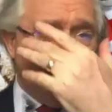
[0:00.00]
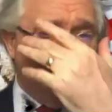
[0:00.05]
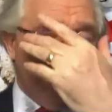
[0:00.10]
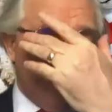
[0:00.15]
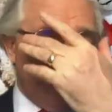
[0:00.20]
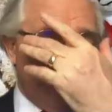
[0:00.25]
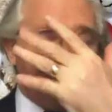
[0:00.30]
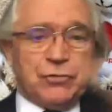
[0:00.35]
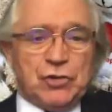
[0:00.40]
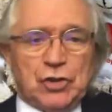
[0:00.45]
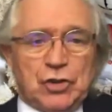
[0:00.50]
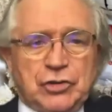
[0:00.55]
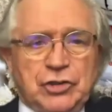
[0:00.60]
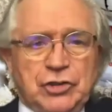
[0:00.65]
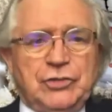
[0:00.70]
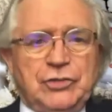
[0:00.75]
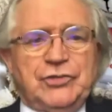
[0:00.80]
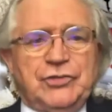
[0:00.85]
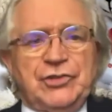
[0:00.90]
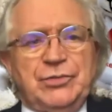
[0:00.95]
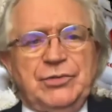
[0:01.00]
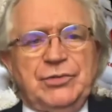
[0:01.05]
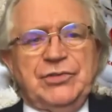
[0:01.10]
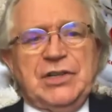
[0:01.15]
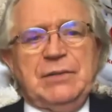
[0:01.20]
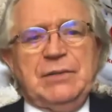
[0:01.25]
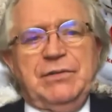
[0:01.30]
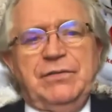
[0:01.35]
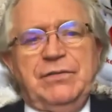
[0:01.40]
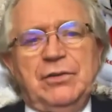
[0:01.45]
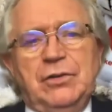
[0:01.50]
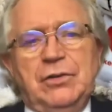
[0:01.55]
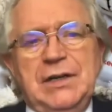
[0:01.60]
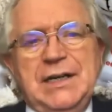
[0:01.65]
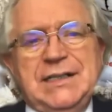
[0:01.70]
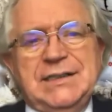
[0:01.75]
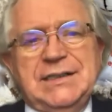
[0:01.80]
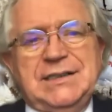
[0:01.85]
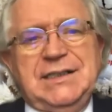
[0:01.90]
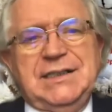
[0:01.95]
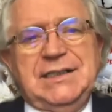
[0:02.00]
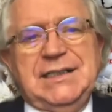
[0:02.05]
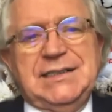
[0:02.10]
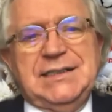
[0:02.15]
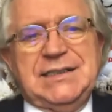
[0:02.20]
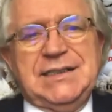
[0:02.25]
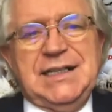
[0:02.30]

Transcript: The good news, as we said before, is that it's